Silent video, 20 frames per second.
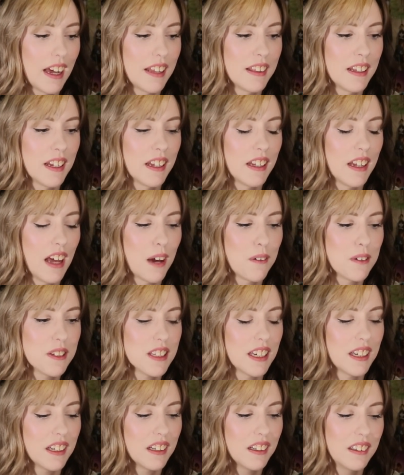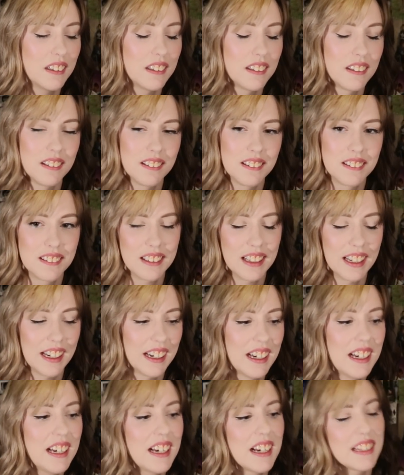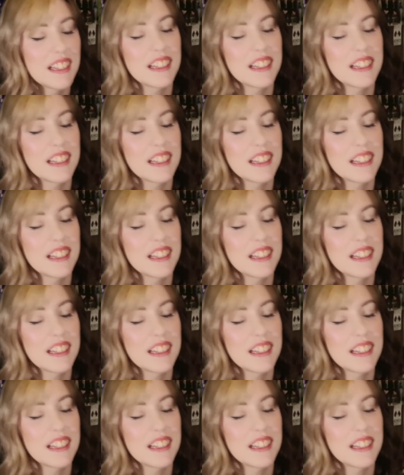And then I was like, oh, okay.